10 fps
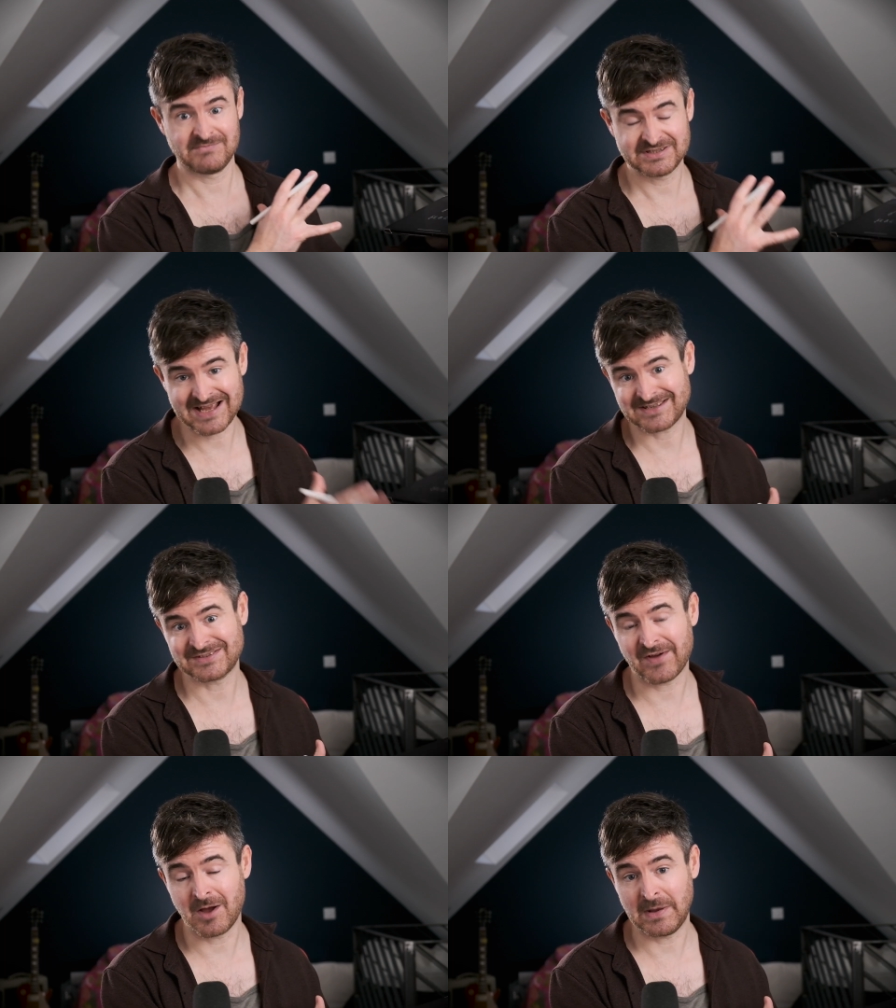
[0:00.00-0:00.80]

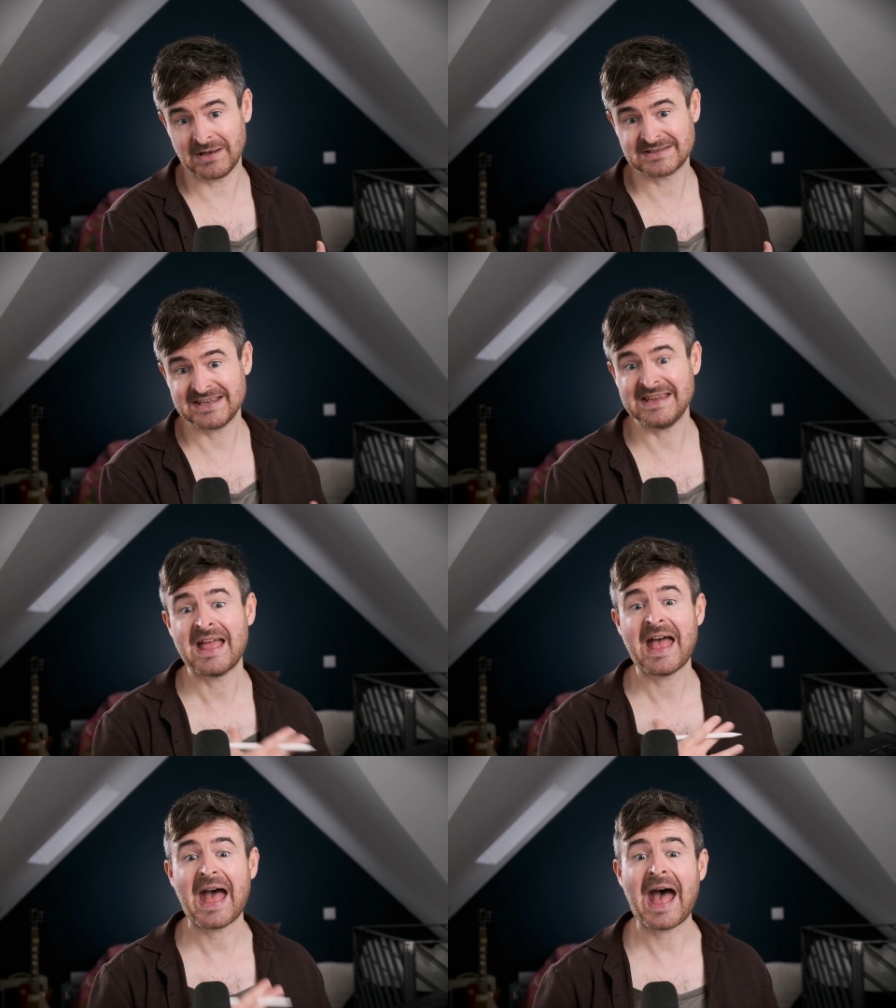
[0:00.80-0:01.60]
satisfiability
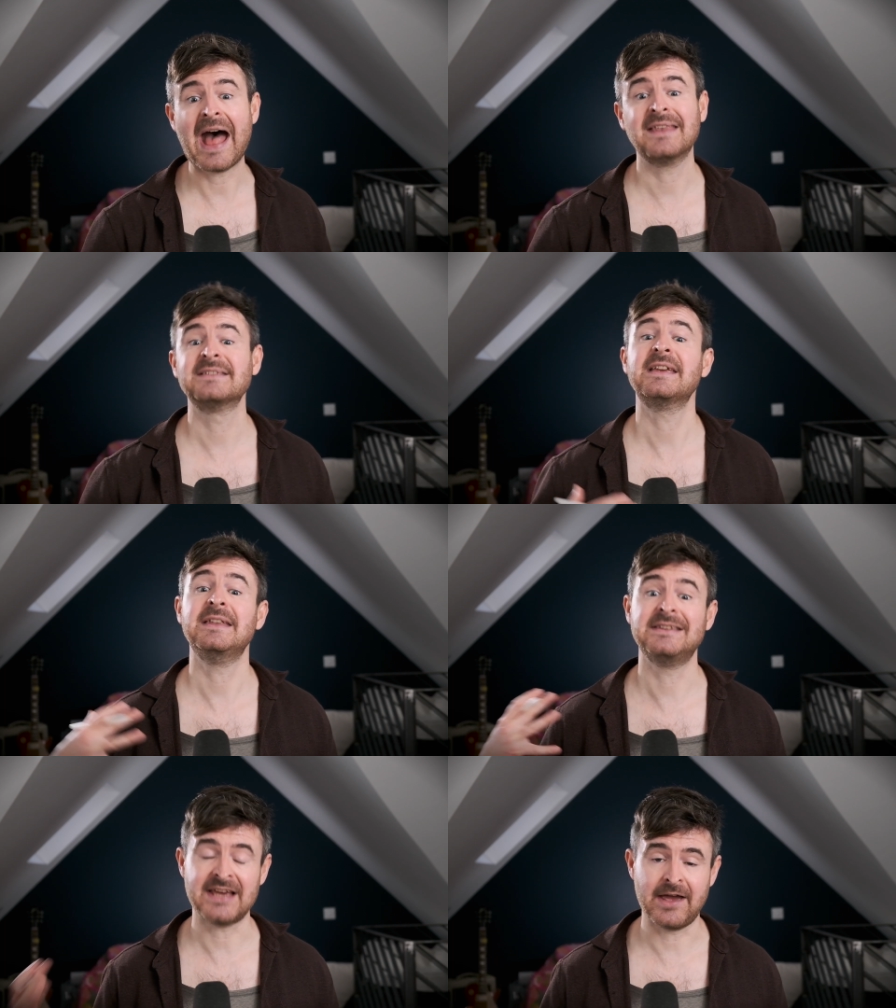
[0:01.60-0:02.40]
and
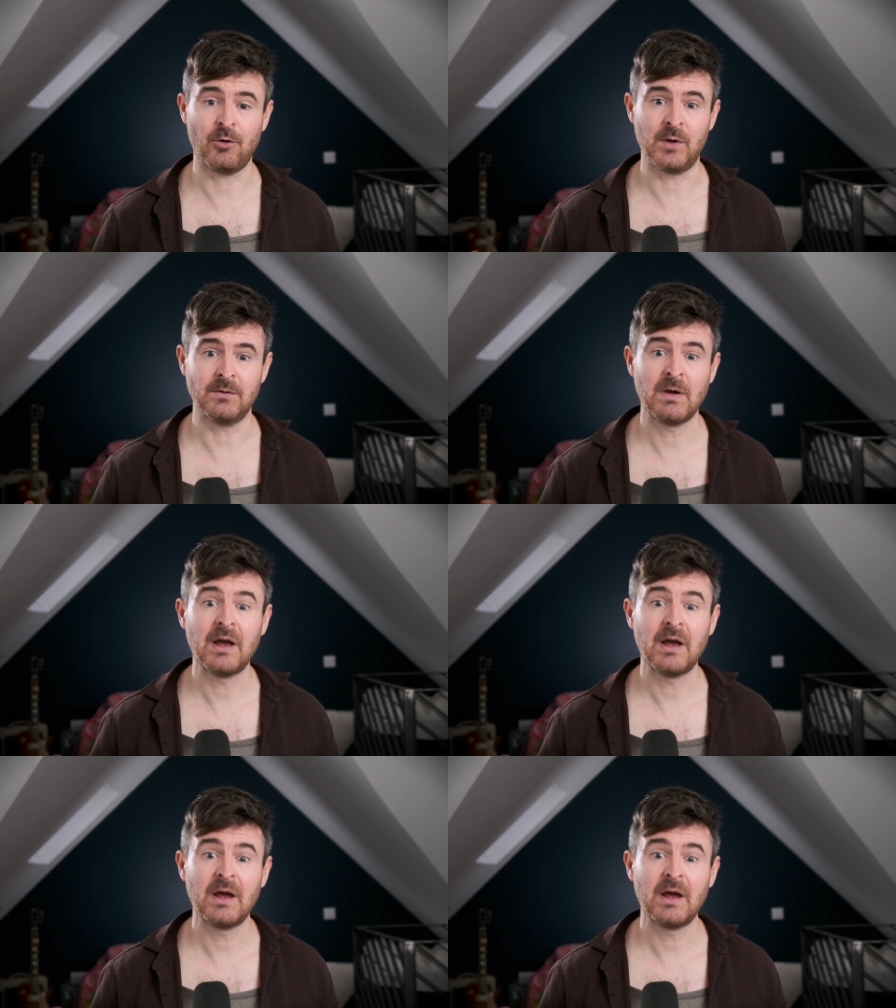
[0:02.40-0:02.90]
entailment.